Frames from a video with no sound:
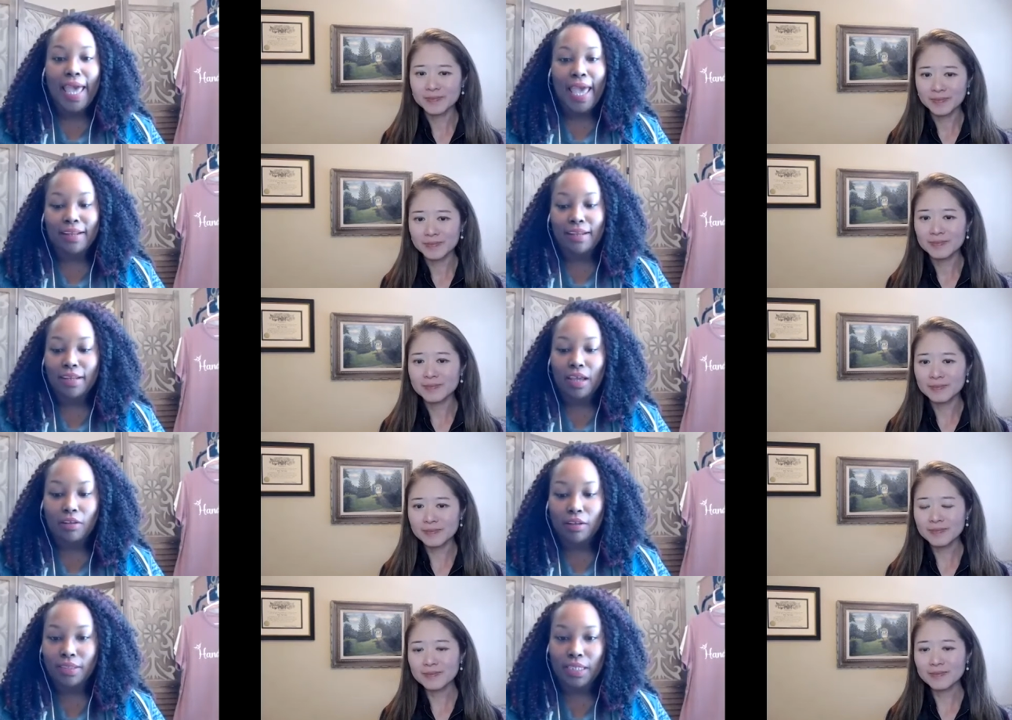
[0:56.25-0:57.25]
Speaker 1: and an
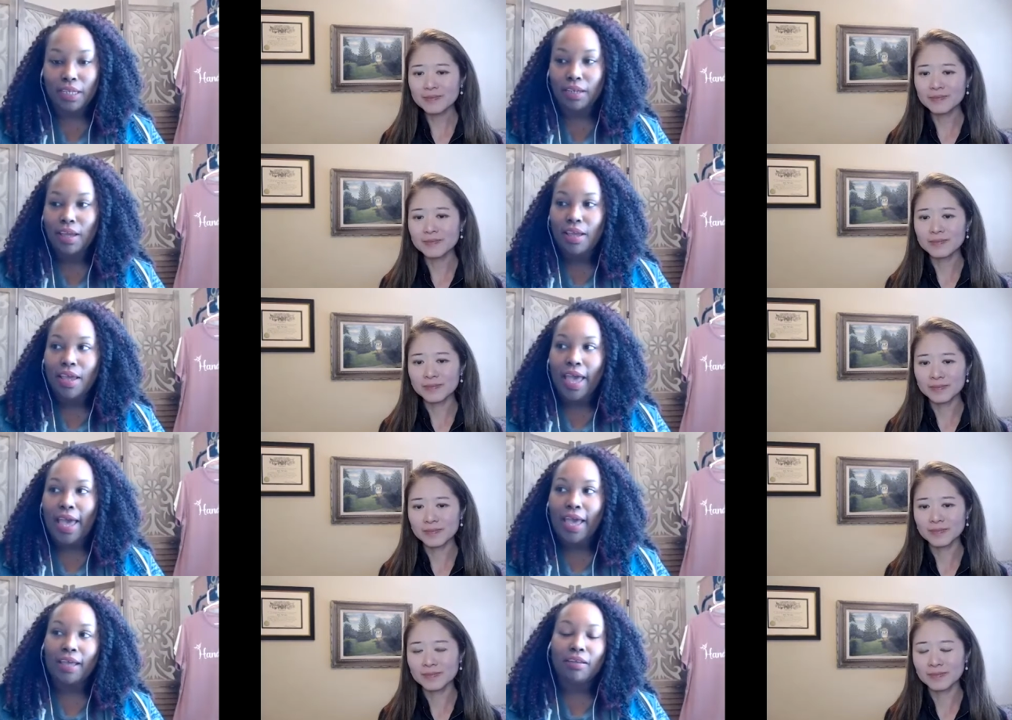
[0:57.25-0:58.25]
LLC.
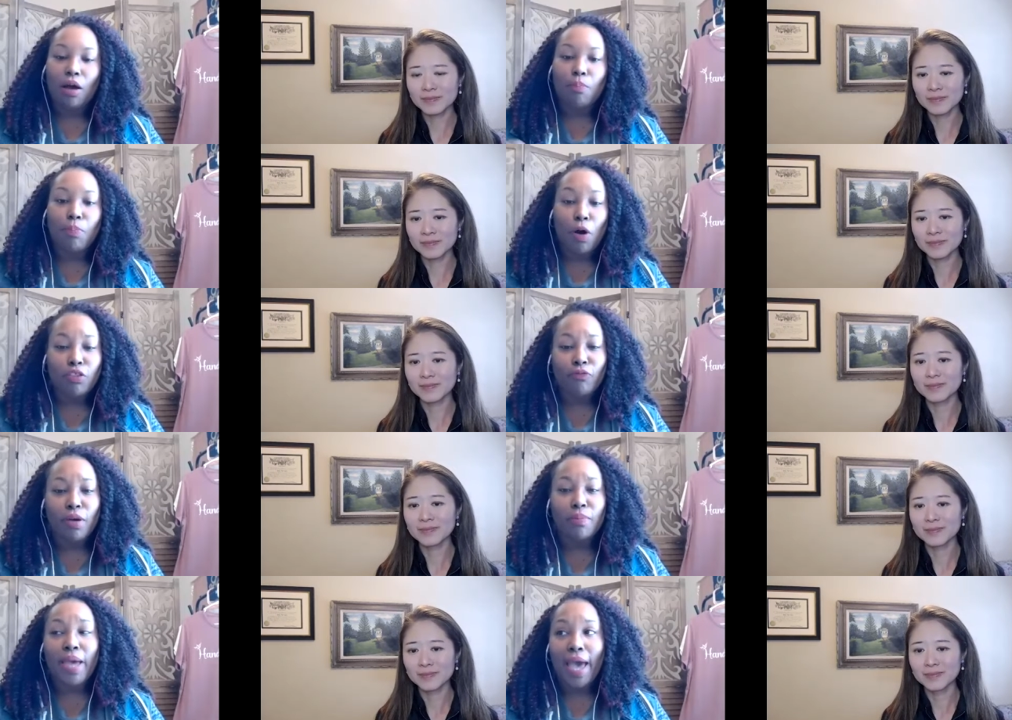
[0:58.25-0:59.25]
And both of
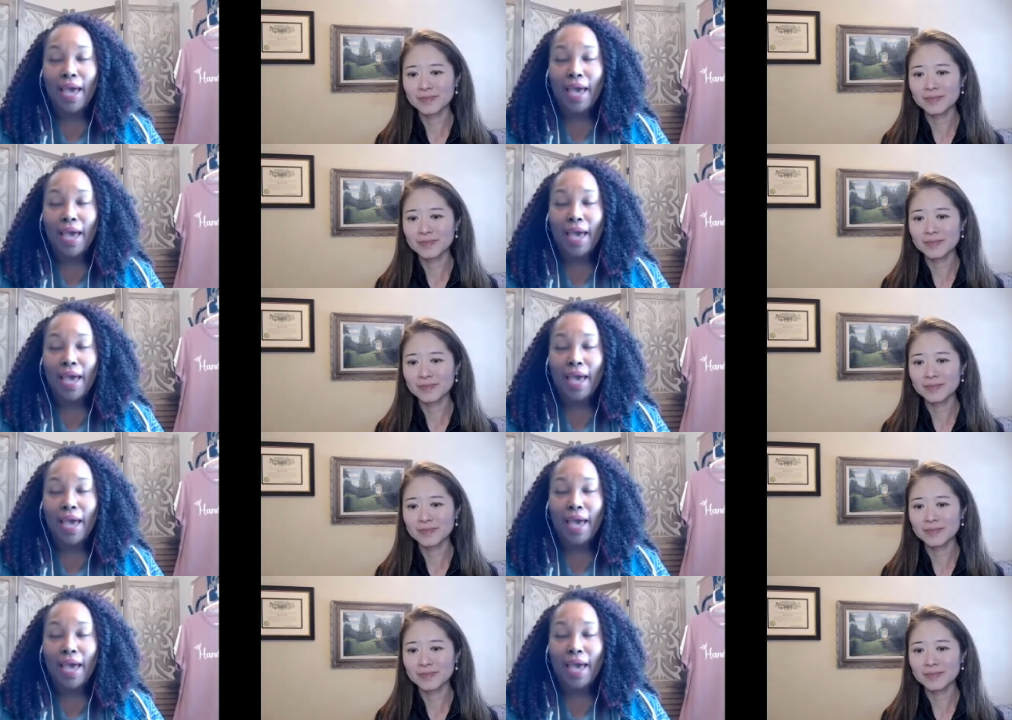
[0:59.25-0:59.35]
them